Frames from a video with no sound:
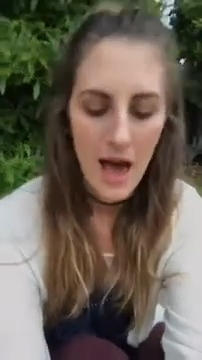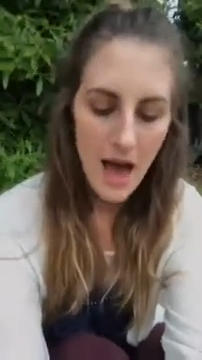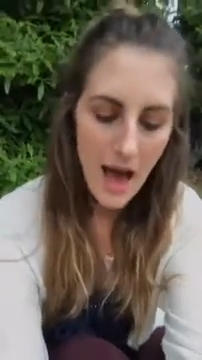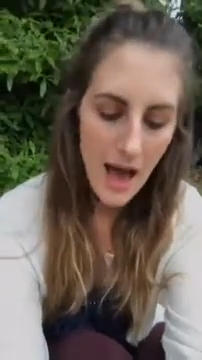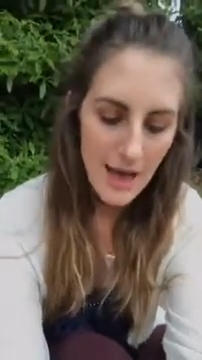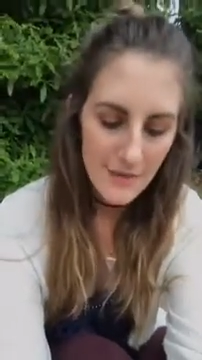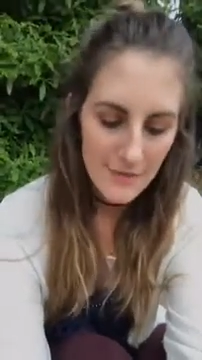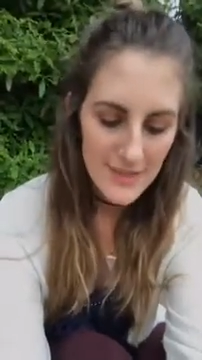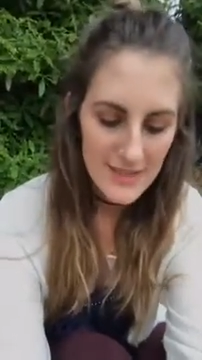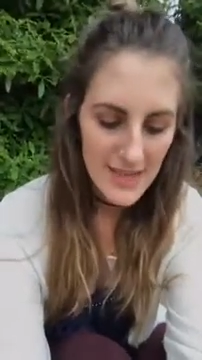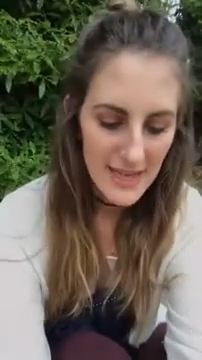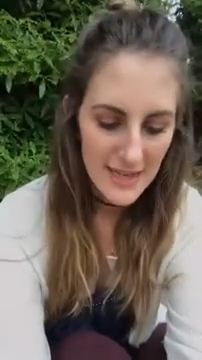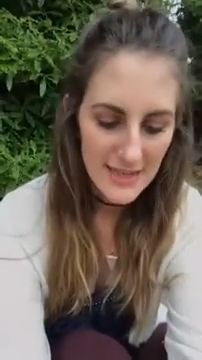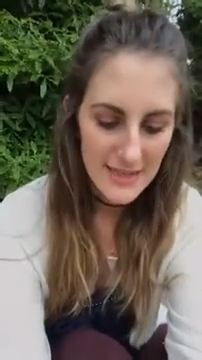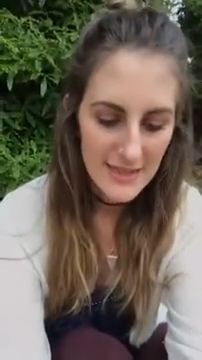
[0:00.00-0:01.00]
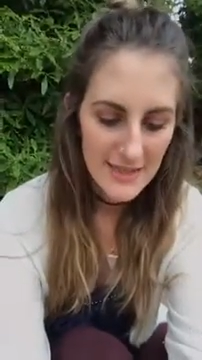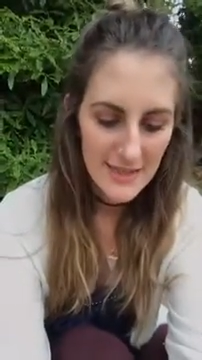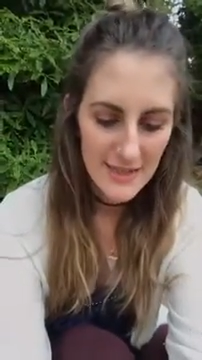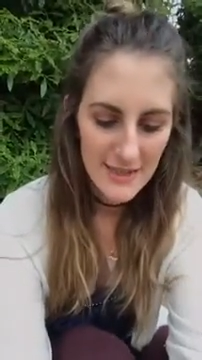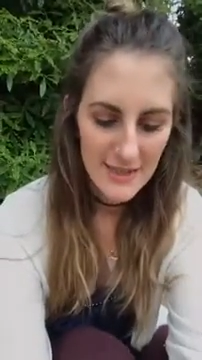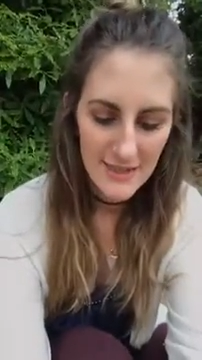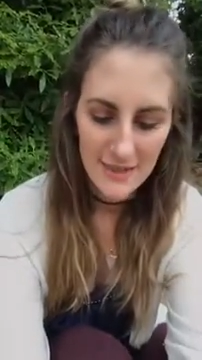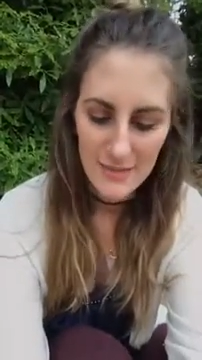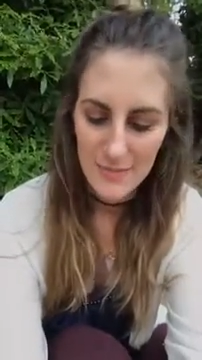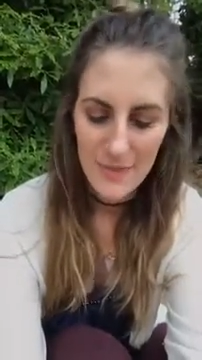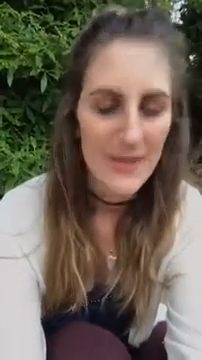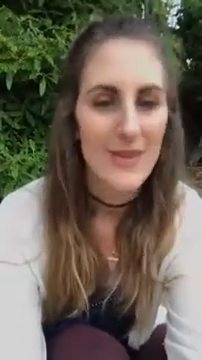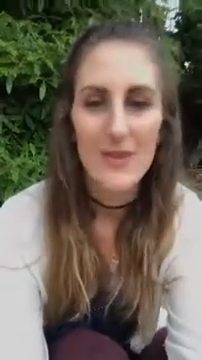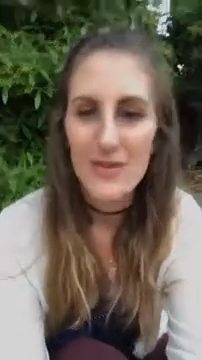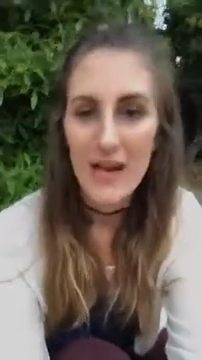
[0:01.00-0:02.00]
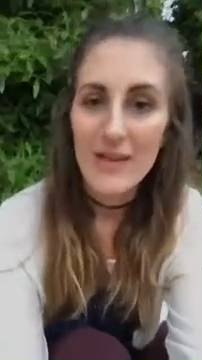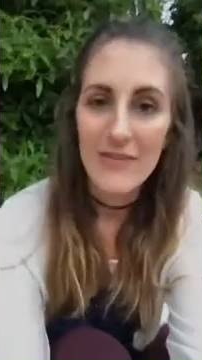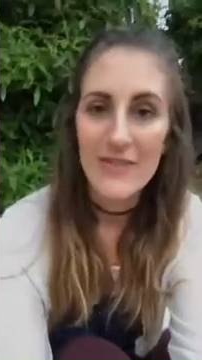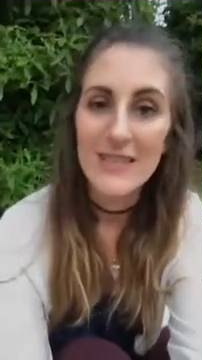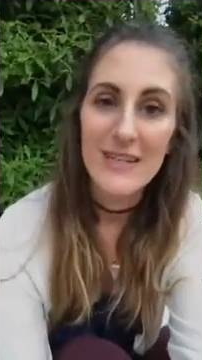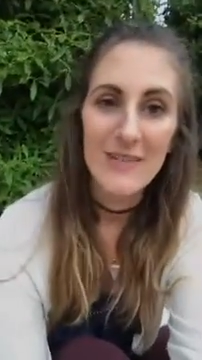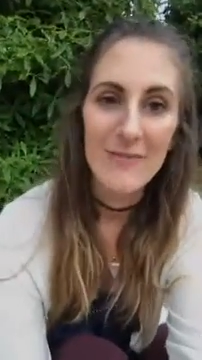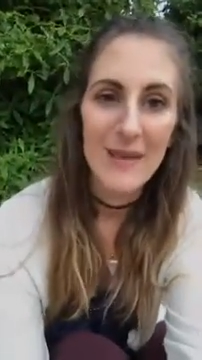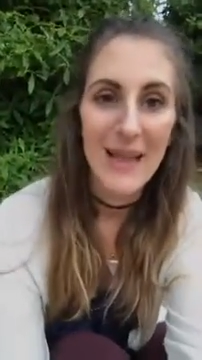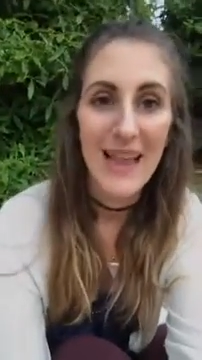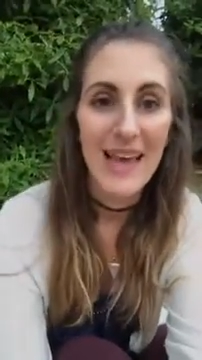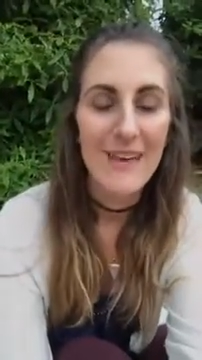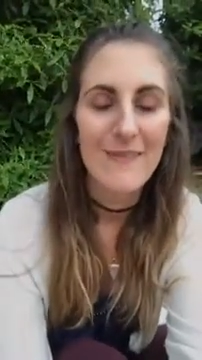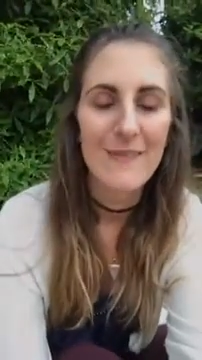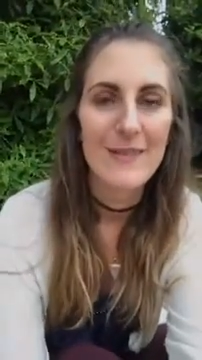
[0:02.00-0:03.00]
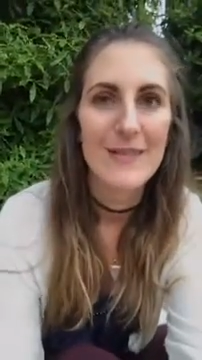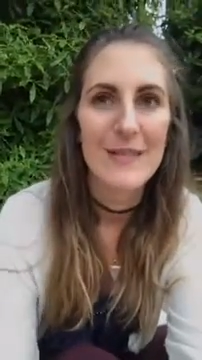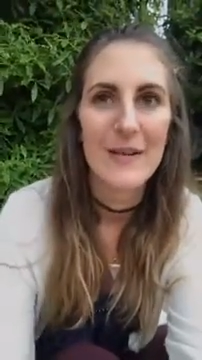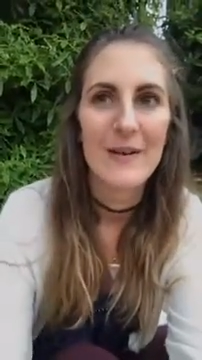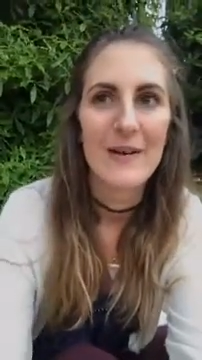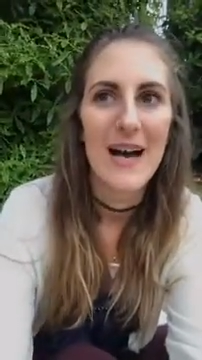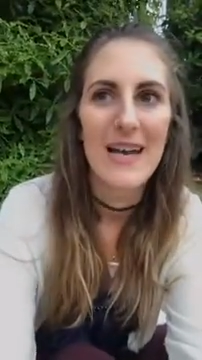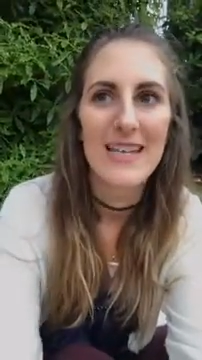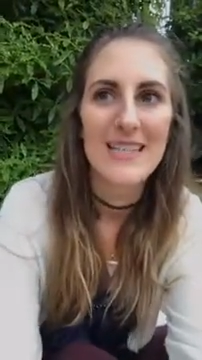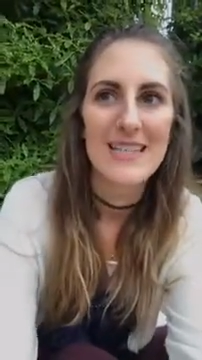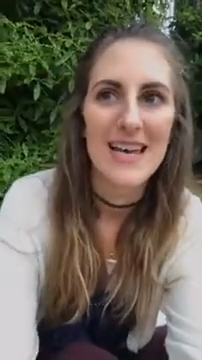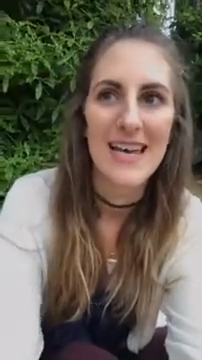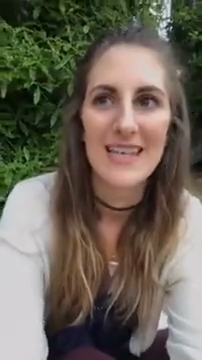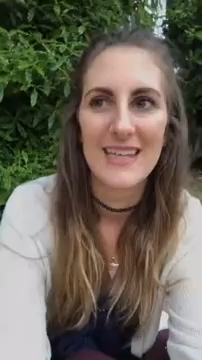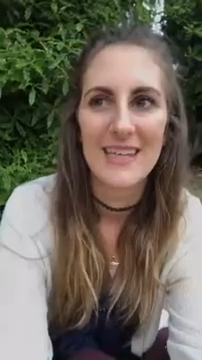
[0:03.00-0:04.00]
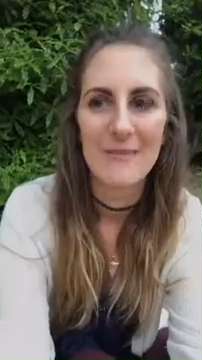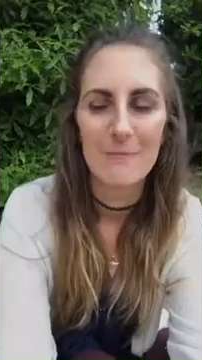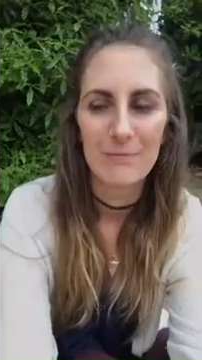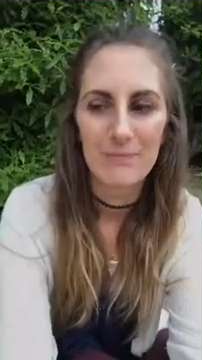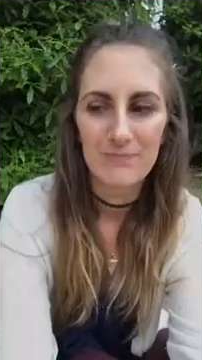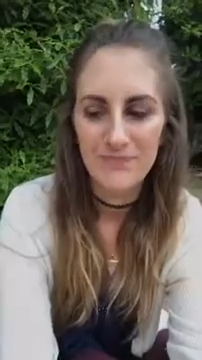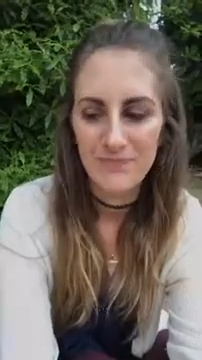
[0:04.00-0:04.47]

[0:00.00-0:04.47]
I've decided to be in the driver's seat of my life. So I decided